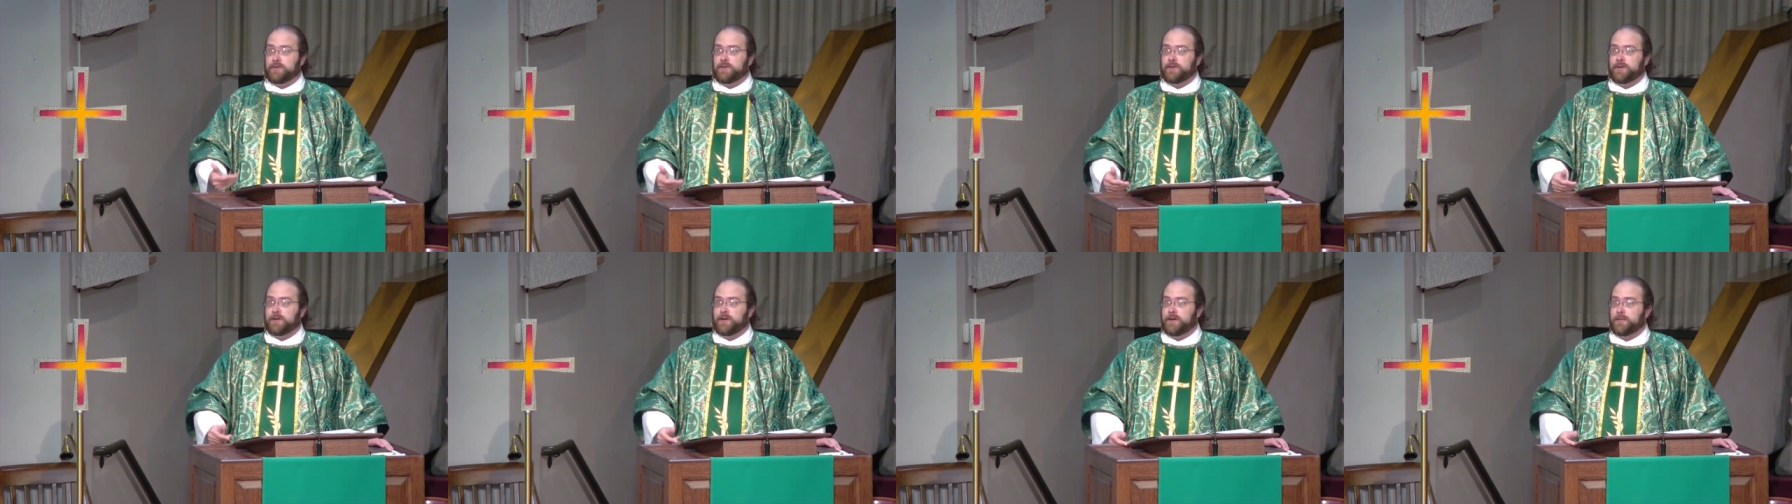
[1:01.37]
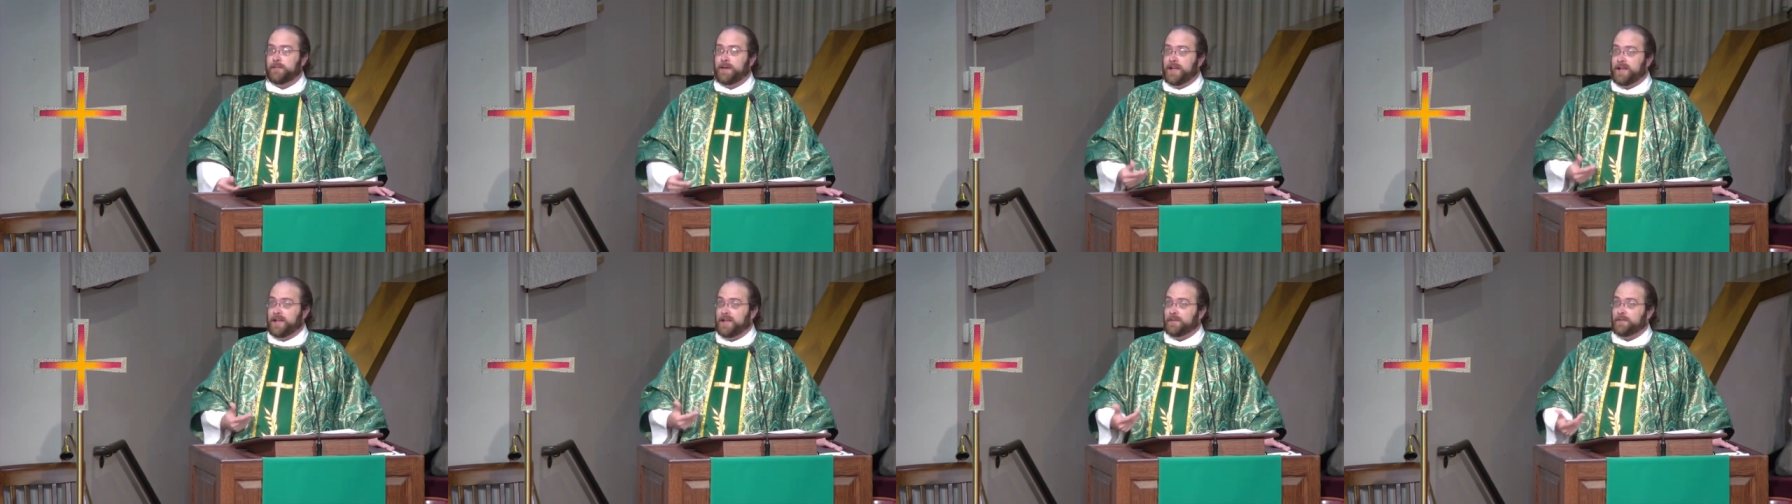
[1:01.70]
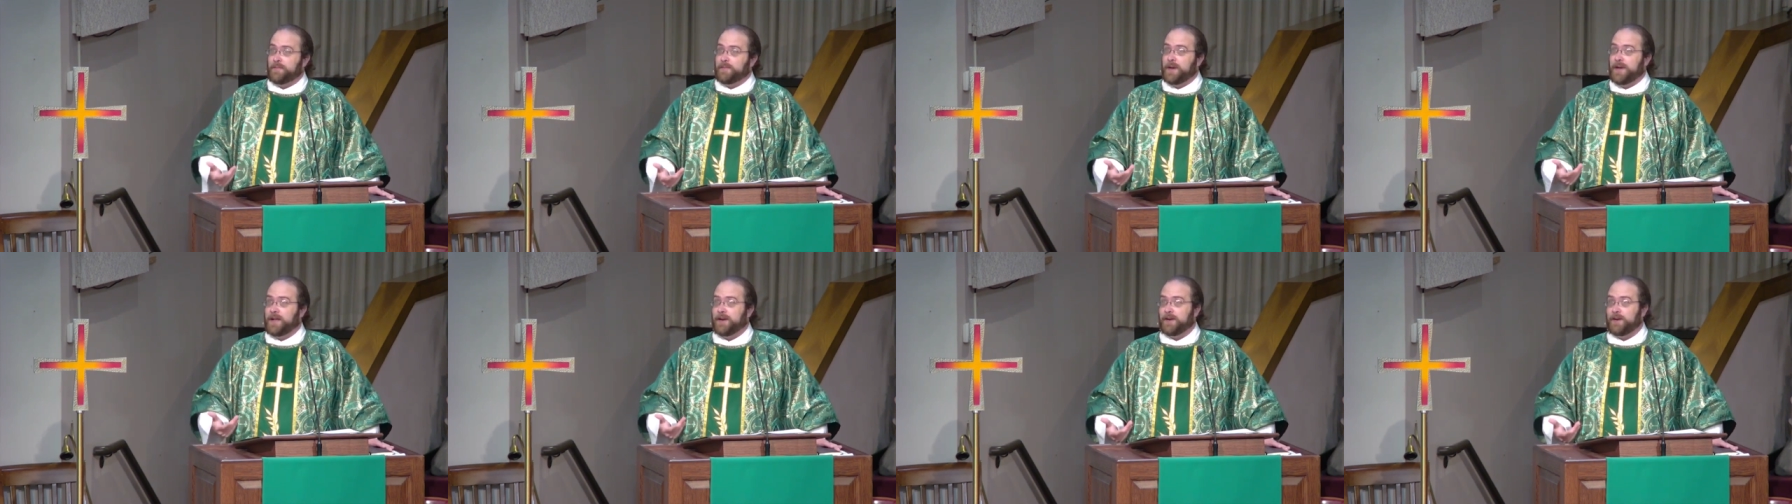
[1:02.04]
in order to make
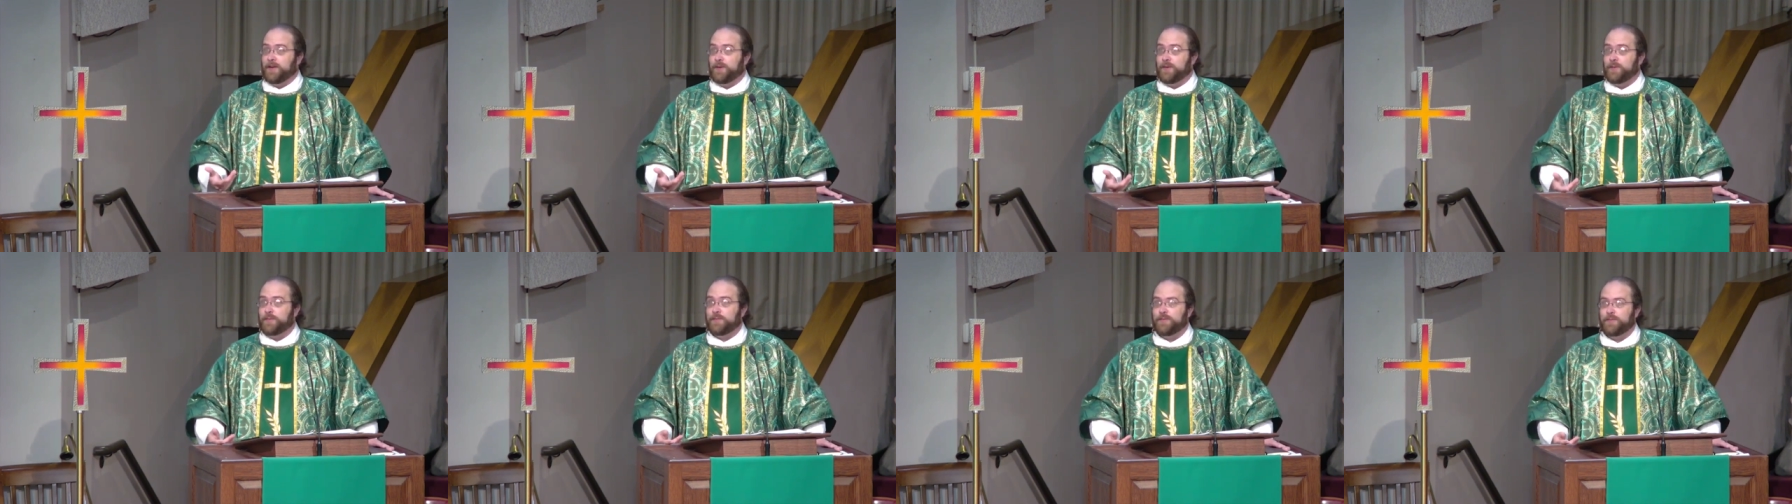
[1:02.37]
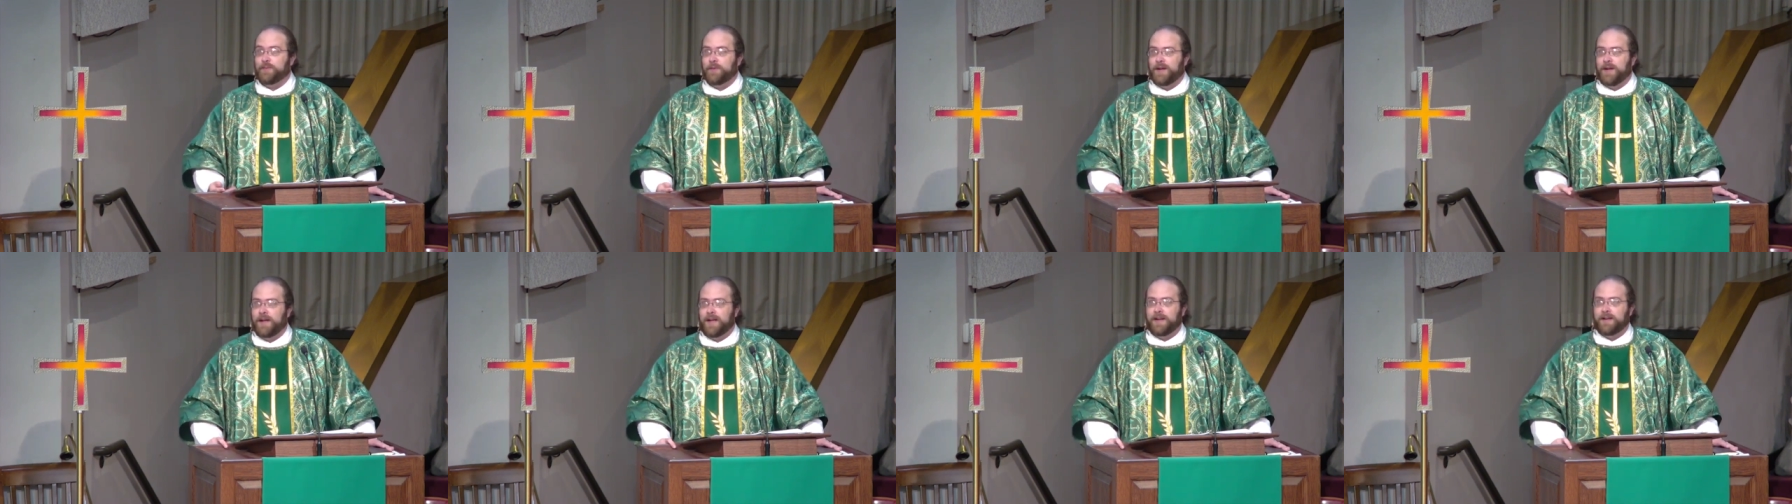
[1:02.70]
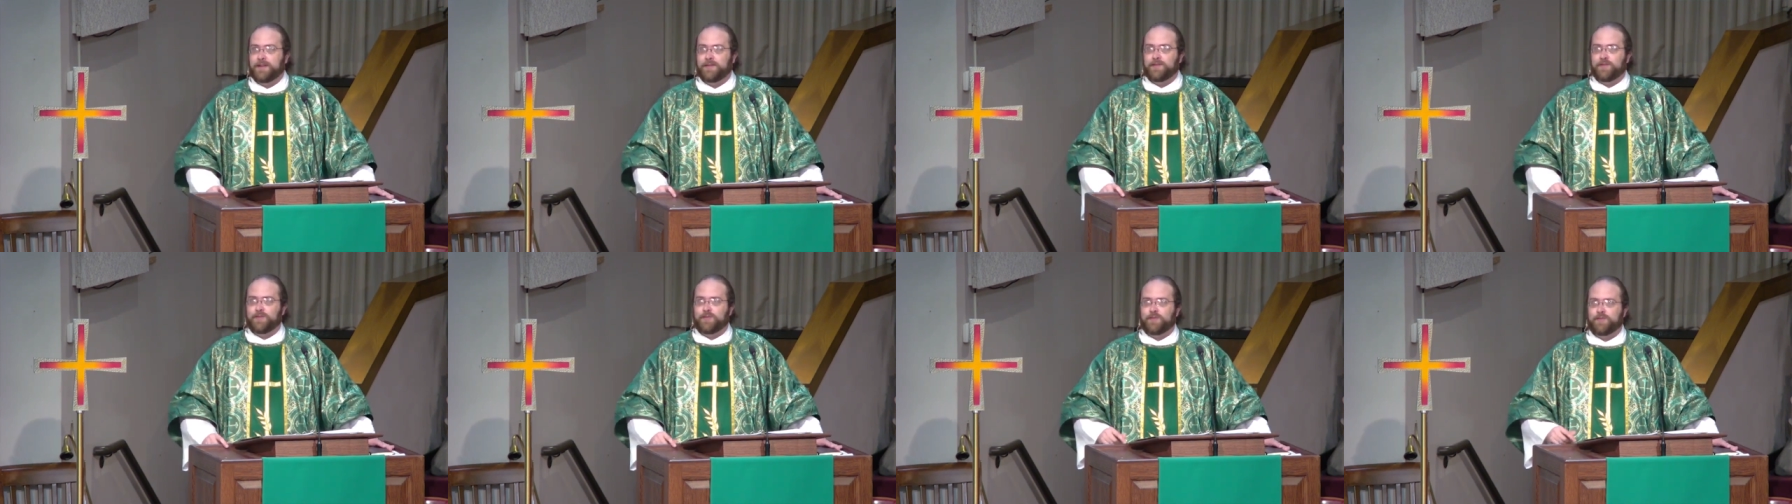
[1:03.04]
it better, right?